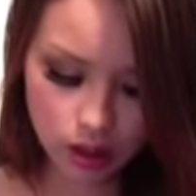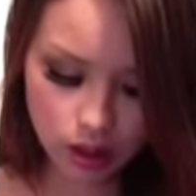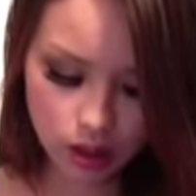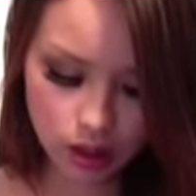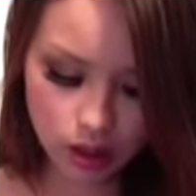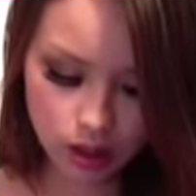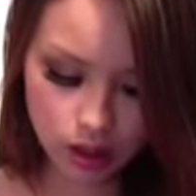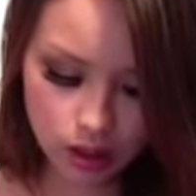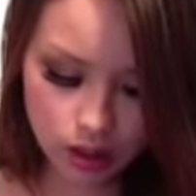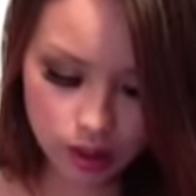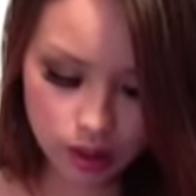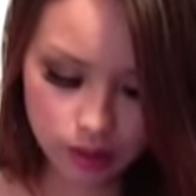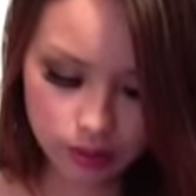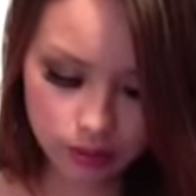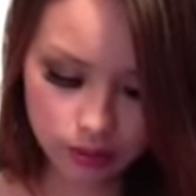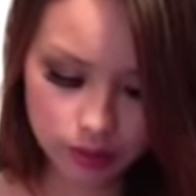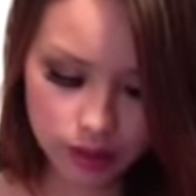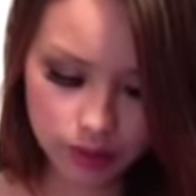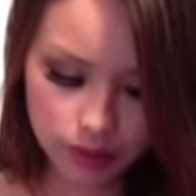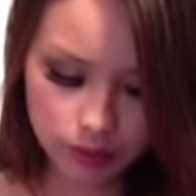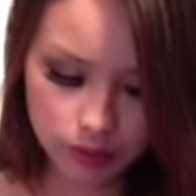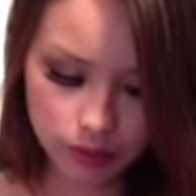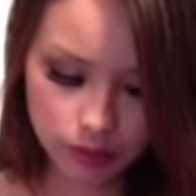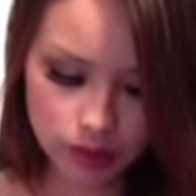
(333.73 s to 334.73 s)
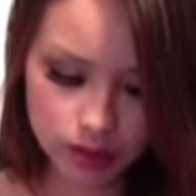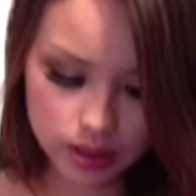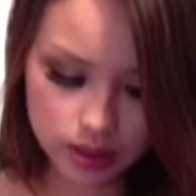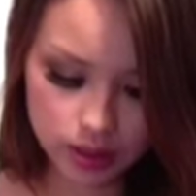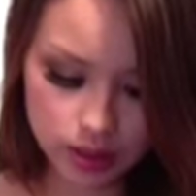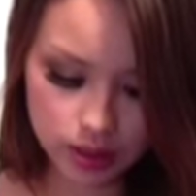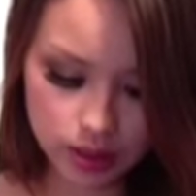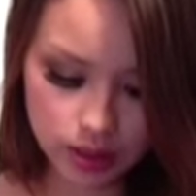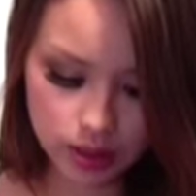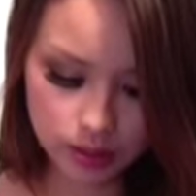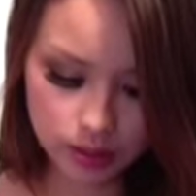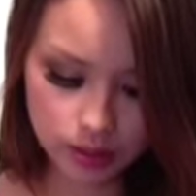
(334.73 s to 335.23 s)
um, give me one
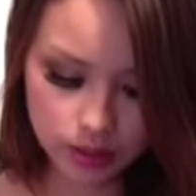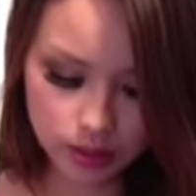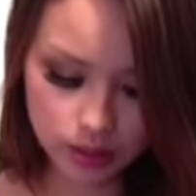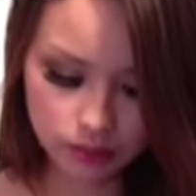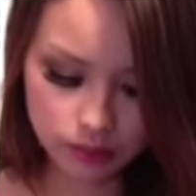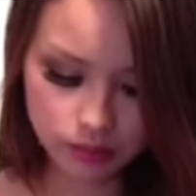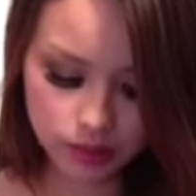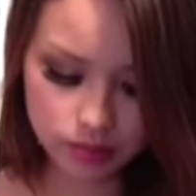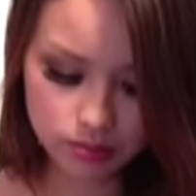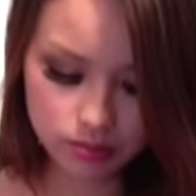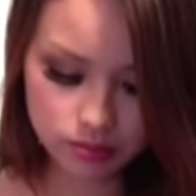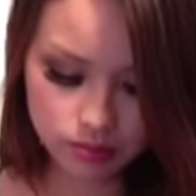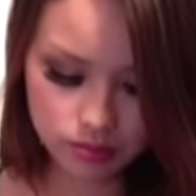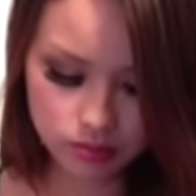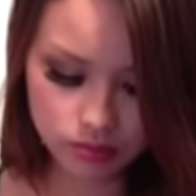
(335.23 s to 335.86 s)
second, let me look for them.